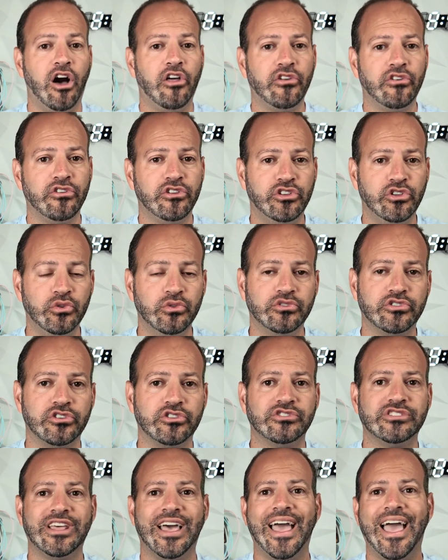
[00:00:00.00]
other
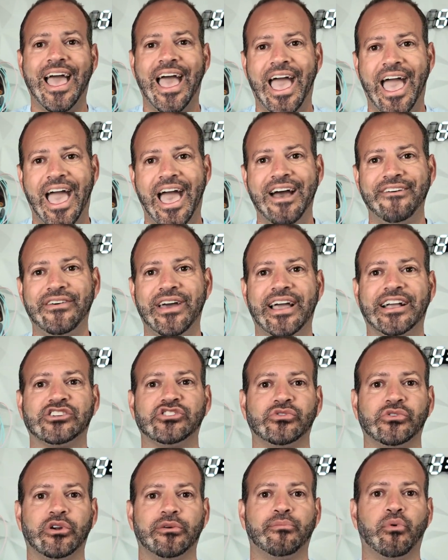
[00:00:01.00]
users have
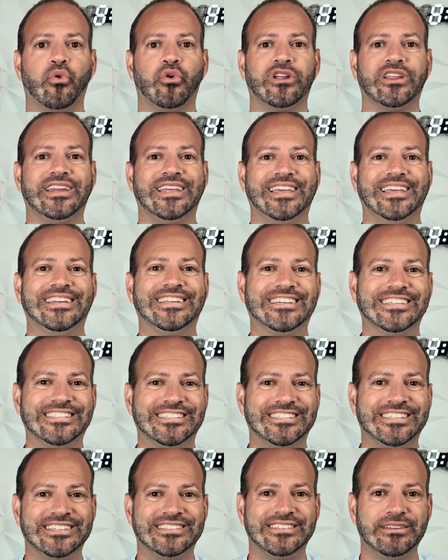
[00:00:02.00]
actually reported
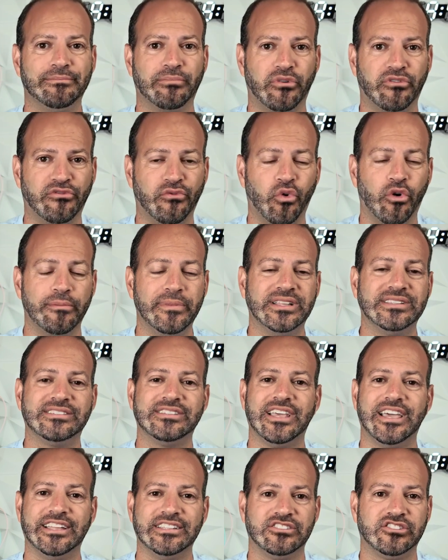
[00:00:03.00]
inconsistent
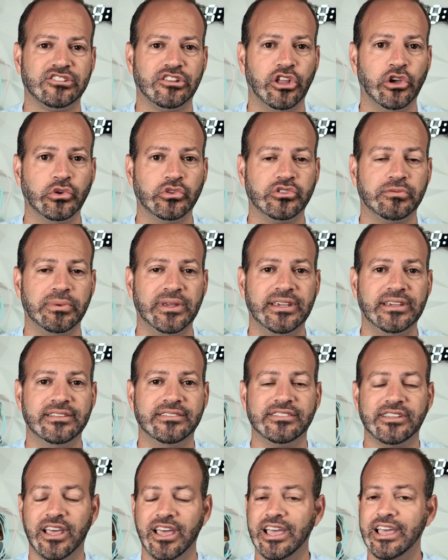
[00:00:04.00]
performance and slow
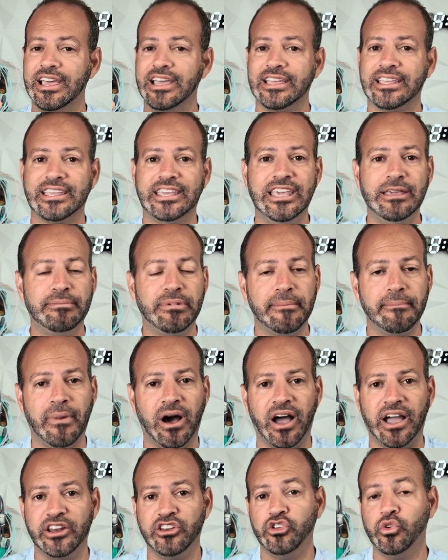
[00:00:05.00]
speeds. Keep in
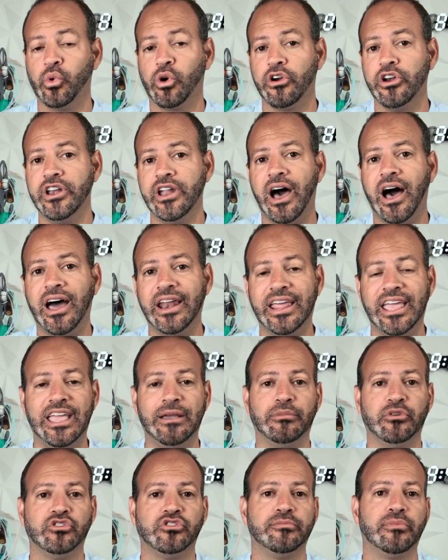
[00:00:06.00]
mind, you are not
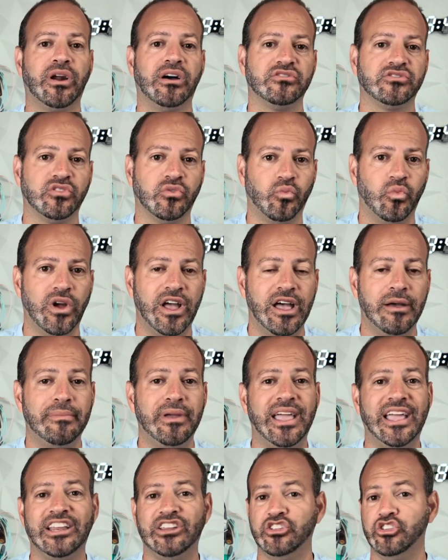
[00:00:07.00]
able to browse the web
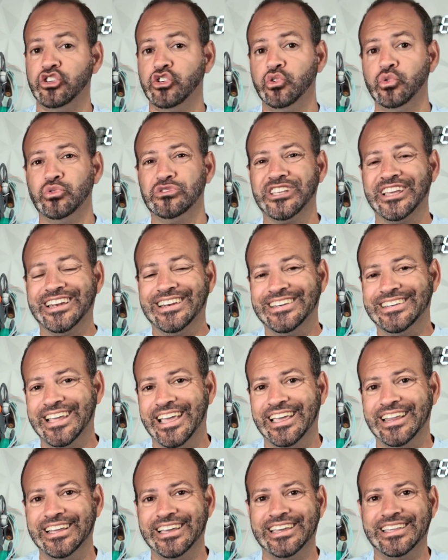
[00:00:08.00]
and use
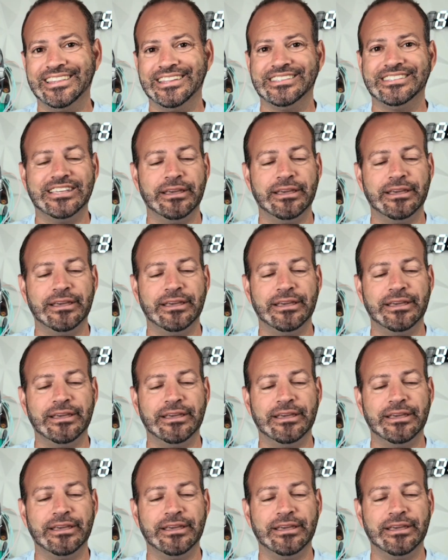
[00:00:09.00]
data in the